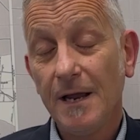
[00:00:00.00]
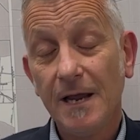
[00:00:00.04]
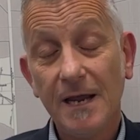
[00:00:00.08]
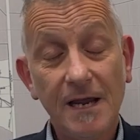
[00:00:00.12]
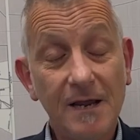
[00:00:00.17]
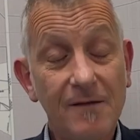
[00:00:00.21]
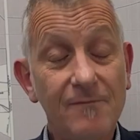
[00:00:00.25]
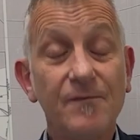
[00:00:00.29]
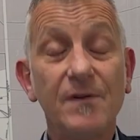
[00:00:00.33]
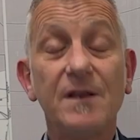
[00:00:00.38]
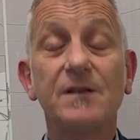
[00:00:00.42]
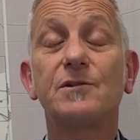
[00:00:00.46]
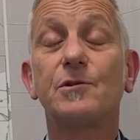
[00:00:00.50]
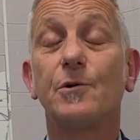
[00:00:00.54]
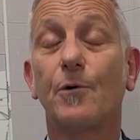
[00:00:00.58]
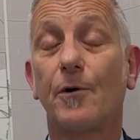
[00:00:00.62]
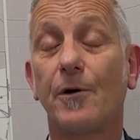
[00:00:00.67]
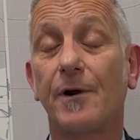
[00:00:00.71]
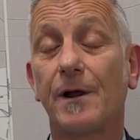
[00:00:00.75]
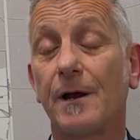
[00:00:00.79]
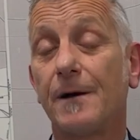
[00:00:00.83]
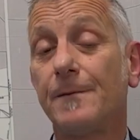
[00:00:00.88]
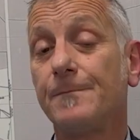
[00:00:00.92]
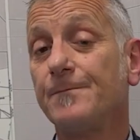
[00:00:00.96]
In
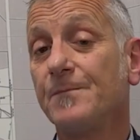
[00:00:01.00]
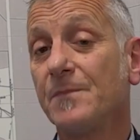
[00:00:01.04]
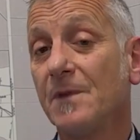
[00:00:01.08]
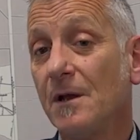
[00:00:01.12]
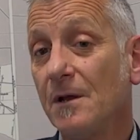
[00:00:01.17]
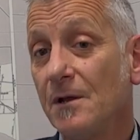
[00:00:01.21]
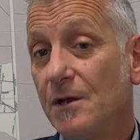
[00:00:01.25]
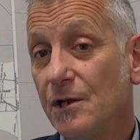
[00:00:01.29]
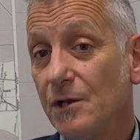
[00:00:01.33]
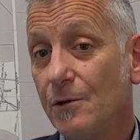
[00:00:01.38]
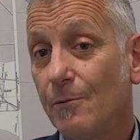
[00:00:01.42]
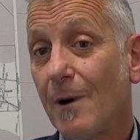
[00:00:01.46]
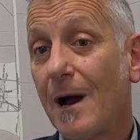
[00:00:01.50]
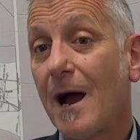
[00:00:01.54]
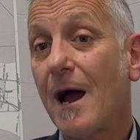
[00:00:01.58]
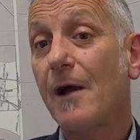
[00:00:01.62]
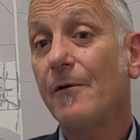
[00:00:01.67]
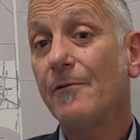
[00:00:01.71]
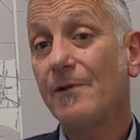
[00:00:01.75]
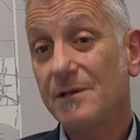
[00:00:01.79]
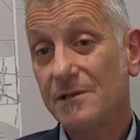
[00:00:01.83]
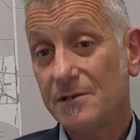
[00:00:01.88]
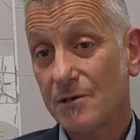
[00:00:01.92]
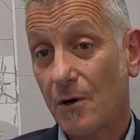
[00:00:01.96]
Victoria, you
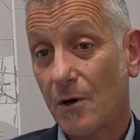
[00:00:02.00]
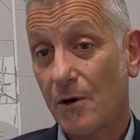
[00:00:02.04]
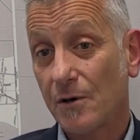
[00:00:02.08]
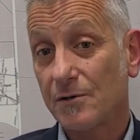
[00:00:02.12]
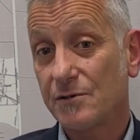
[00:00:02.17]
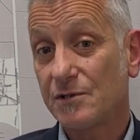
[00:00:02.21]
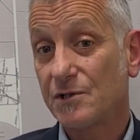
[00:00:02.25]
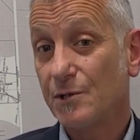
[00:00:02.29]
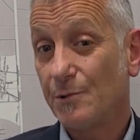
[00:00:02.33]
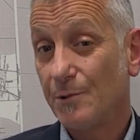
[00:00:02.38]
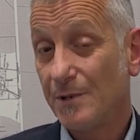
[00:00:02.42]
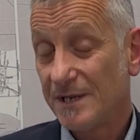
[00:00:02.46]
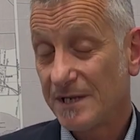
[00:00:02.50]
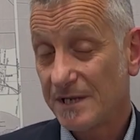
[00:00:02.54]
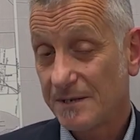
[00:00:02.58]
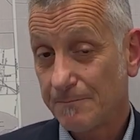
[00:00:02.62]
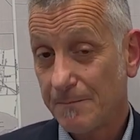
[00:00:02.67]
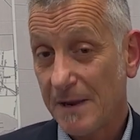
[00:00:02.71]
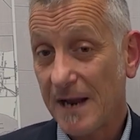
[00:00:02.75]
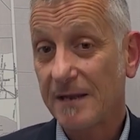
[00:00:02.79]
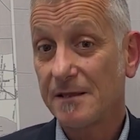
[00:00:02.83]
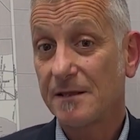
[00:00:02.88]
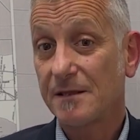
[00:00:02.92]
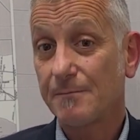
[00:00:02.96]
are entitled to
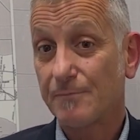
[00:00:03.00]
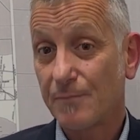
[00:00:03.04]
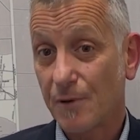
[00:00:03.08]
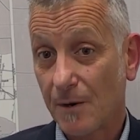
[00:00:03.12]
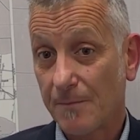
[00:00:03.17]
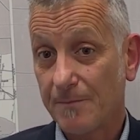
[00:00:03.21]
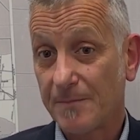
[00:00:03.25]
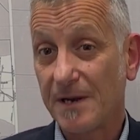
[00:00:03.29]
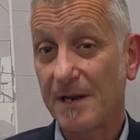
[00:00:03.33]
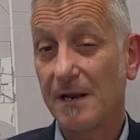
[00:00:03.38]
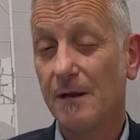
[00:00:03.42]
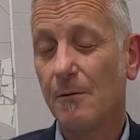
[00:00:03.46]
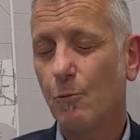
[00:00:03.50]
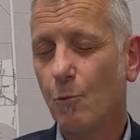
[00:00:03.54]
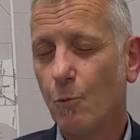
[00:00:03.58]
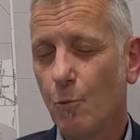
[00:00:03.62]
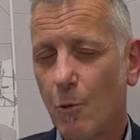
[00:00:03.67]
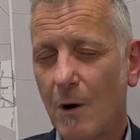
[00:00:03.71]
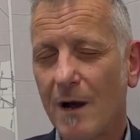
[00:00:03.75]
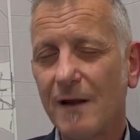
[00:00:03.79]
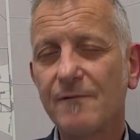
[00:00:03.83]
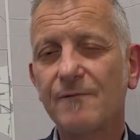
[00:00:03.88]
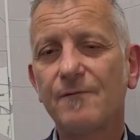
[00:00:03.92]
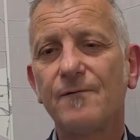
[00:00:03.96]
inspect the property
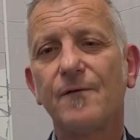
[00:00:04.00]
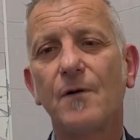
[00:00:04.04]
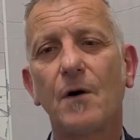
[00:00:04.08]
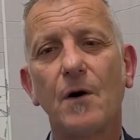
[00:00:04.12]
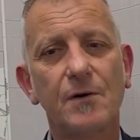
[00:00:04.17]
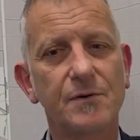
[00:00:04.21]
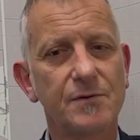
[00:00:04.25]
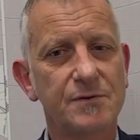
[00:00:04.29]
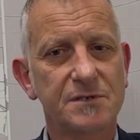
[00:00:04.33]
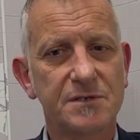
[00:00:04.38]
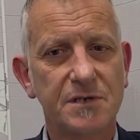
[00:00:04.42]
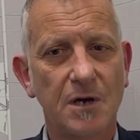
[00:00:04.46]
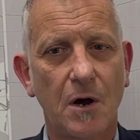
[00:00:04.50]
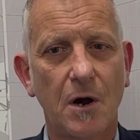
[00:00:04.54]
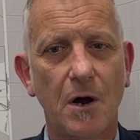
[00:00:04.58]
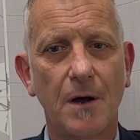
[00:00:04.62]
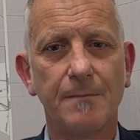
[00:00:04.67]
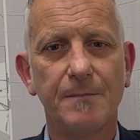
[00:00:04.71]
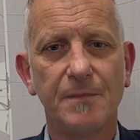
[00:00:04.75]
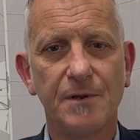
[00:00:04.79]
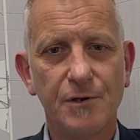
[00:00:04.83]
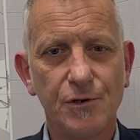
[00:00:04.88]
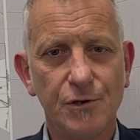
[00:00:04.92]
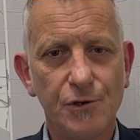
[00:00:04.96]
one final
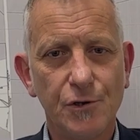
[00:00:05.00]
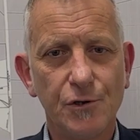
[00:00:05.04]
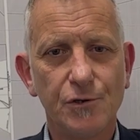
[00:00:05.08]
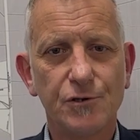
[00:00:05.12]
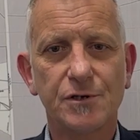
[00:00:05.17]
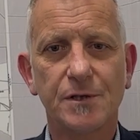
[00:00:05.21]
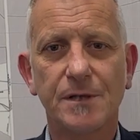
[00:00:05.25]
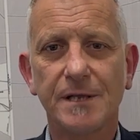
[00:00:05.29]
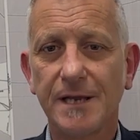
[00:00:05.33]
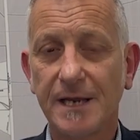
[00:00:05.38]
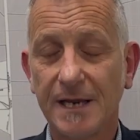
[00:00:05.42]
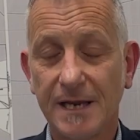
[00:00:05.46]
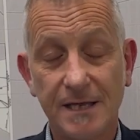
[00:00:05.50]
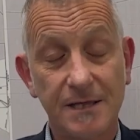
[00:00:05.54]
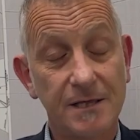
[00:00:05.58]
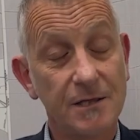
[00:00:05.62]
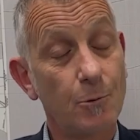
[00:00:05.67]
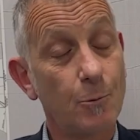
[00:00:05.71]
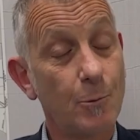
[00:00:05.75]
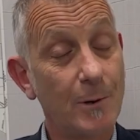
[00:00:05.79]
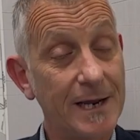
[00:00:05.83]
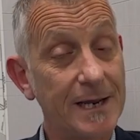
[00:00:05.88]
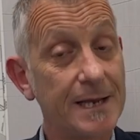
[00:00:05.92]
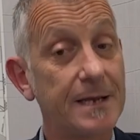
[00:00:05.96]
time, usually in the
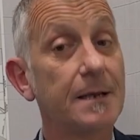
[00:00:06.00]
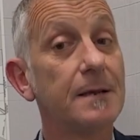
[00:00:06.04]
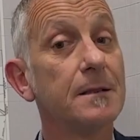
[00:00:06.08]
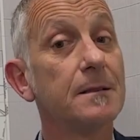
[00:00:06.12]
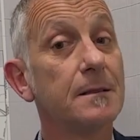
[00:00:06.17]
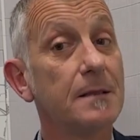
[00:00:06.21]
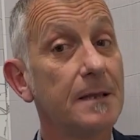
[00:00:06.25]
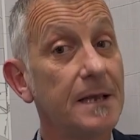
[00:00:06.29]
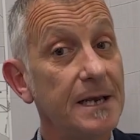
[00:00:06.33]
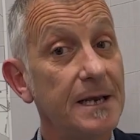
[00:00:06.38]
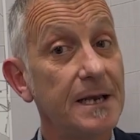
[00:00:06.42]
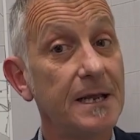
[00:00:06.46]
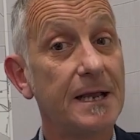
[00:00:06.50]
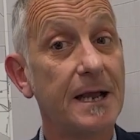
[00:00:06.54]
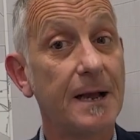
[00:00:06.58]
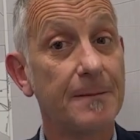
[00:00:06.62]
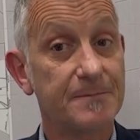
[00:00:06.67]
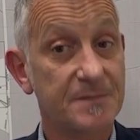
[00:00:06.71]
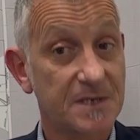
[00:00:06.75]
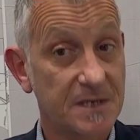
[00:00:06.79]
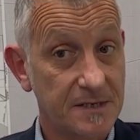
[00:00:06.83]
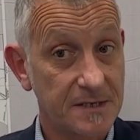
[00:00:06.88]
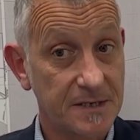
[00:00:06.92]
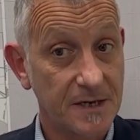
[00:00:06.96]
week leading up
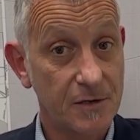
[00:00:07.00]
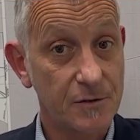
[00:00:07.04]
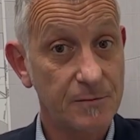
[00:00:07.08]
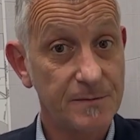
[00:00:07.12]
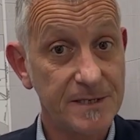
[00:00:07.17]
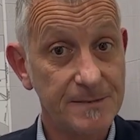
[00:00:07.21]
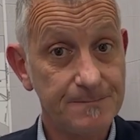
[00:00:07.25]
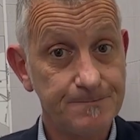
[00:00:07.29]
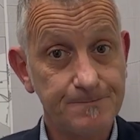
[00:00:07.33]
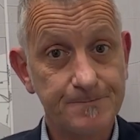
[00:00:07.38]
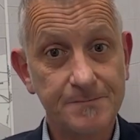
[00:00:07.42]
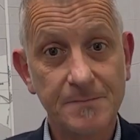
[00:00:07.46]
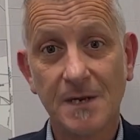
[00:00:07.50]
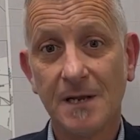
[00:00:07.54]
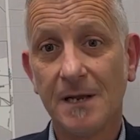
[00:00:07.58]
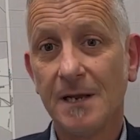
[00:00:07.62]
to settlement,